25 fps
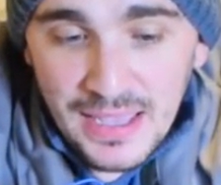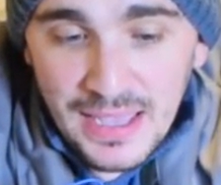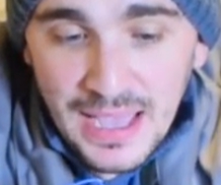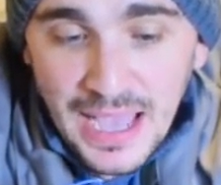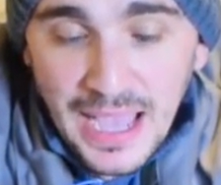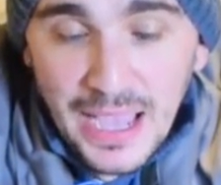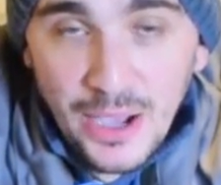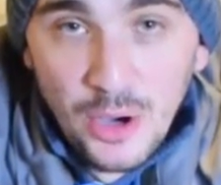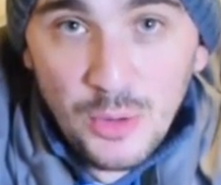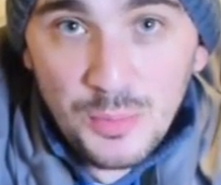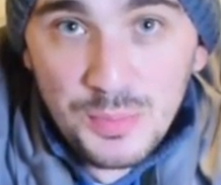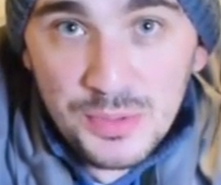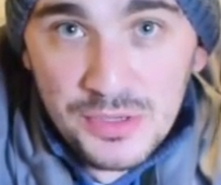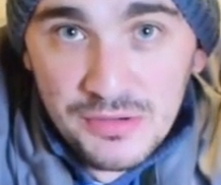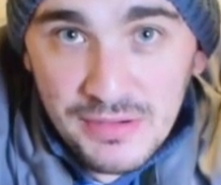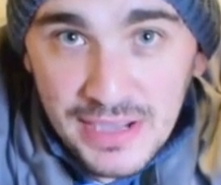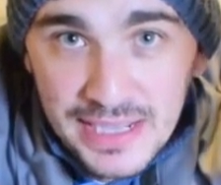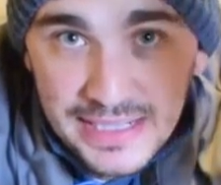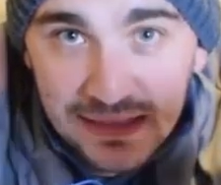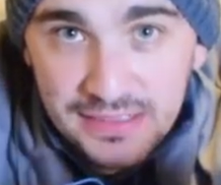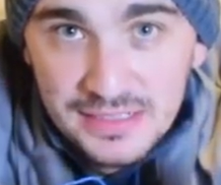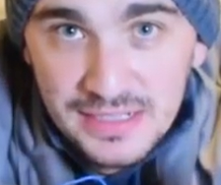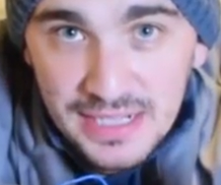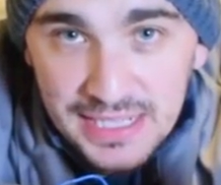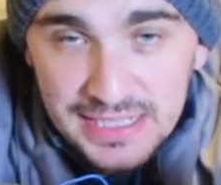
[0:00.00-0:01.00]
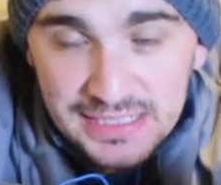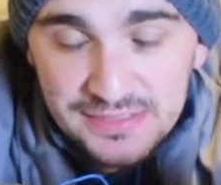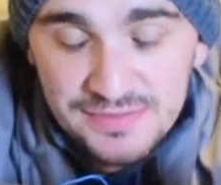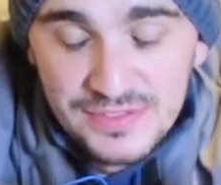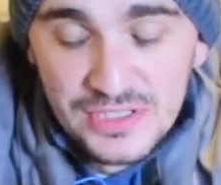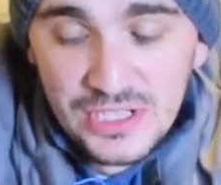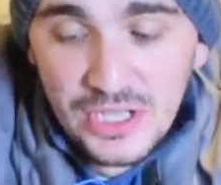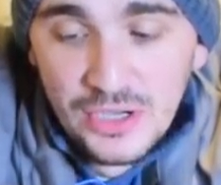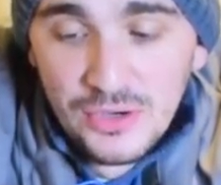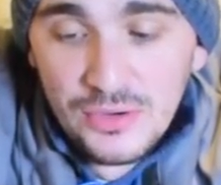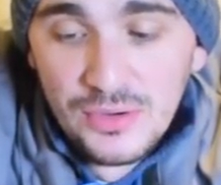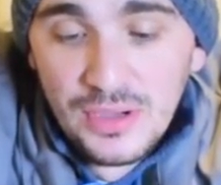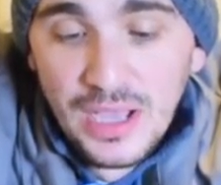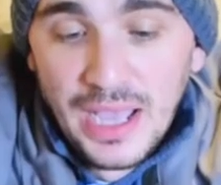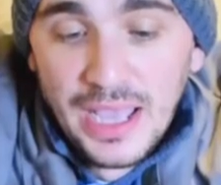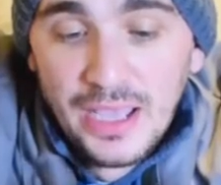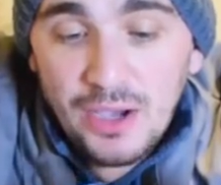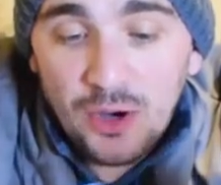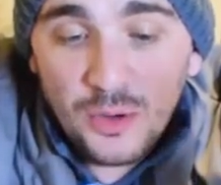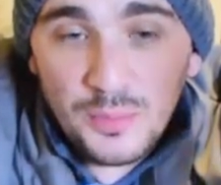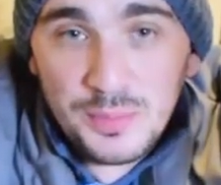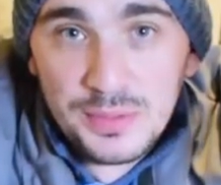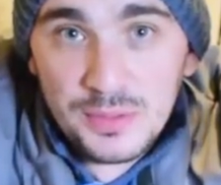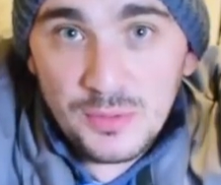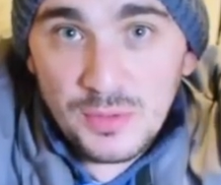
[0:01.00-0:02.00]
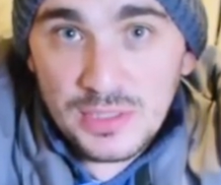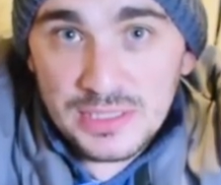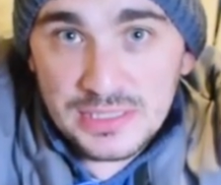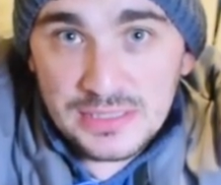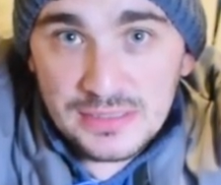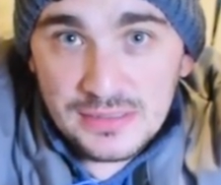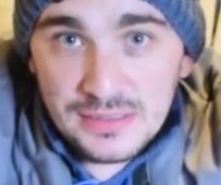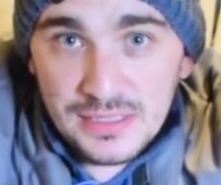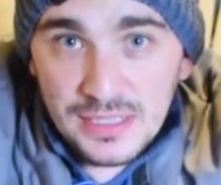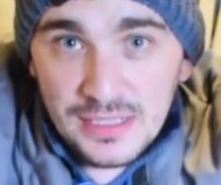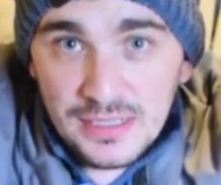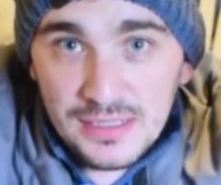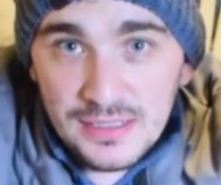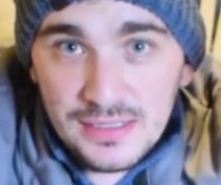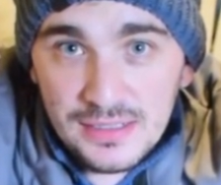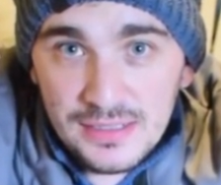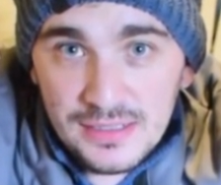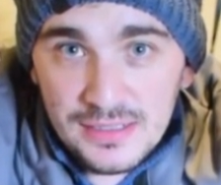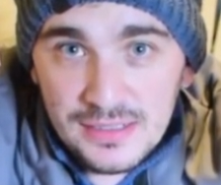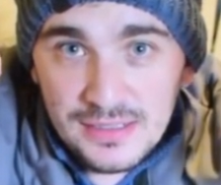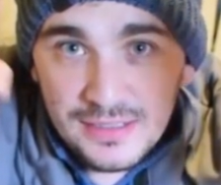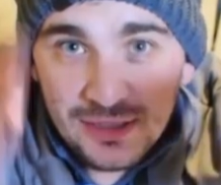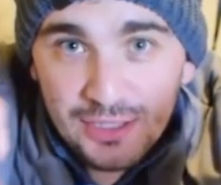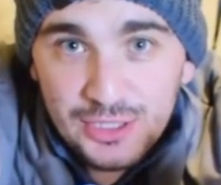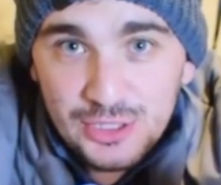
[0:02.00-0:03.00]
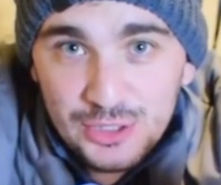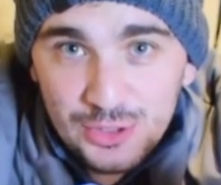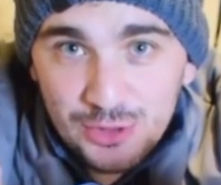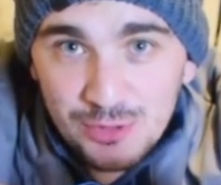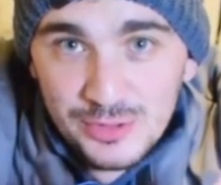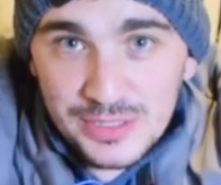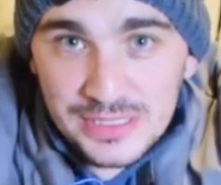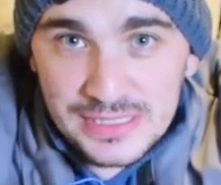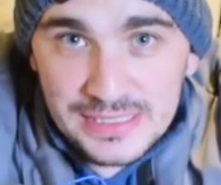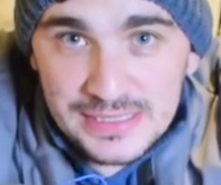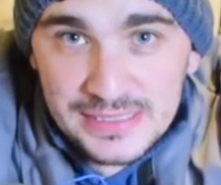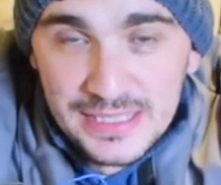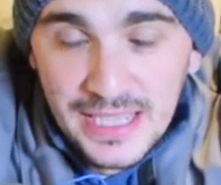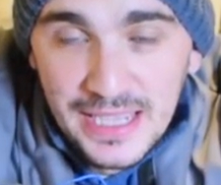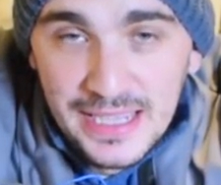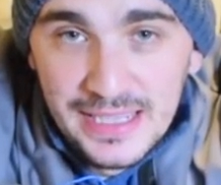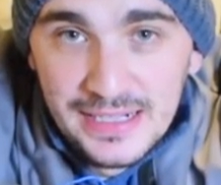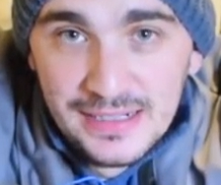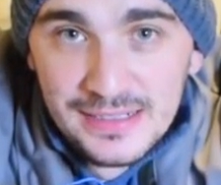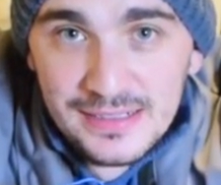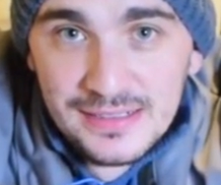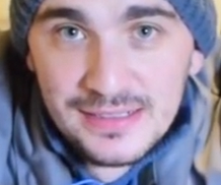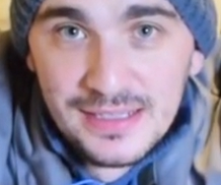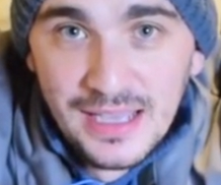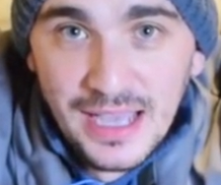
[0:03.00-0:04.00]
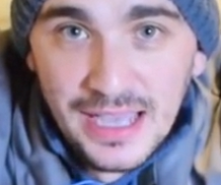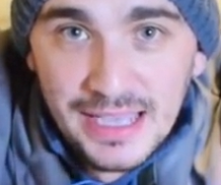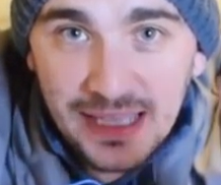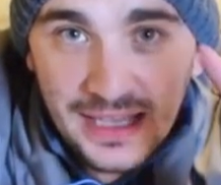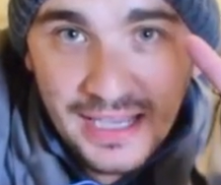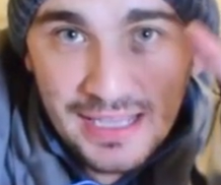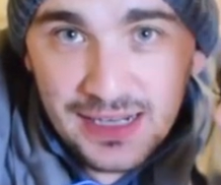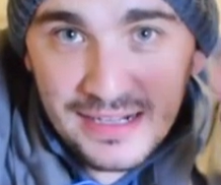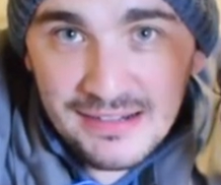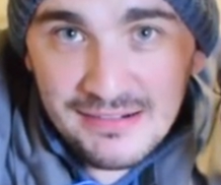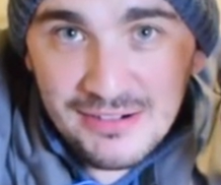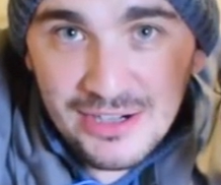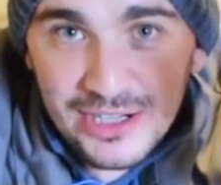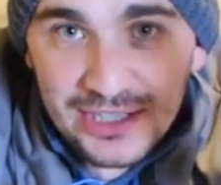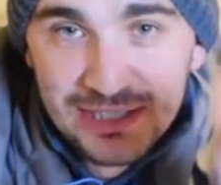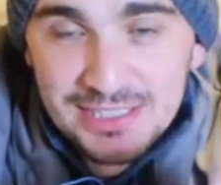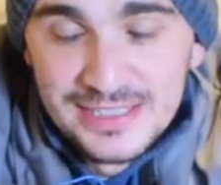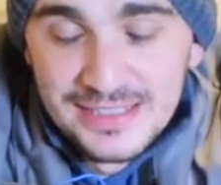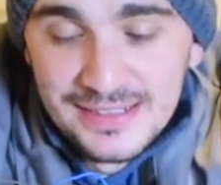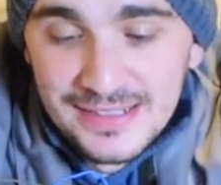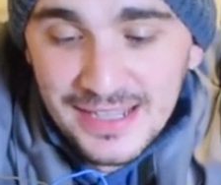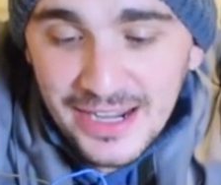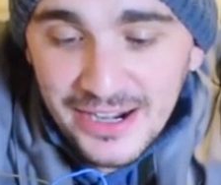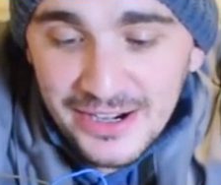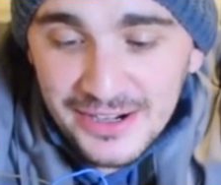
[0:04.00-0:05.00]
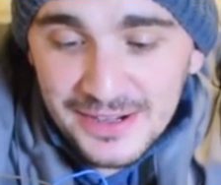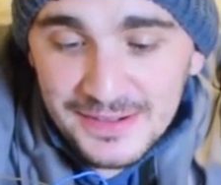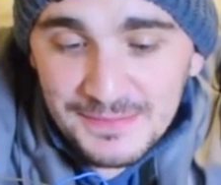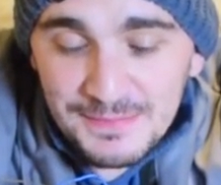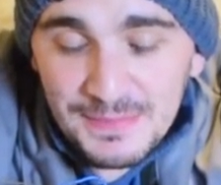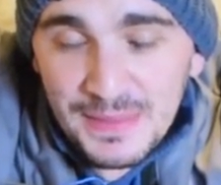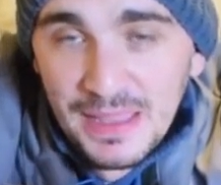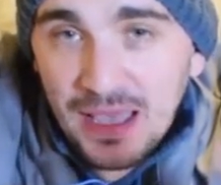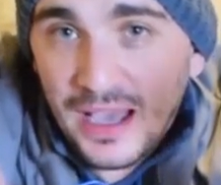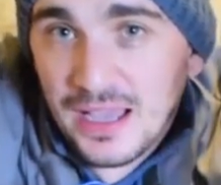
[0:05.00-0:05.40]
I hope you liked today's video. I hope it wasn't too insane. I kind of lost it there.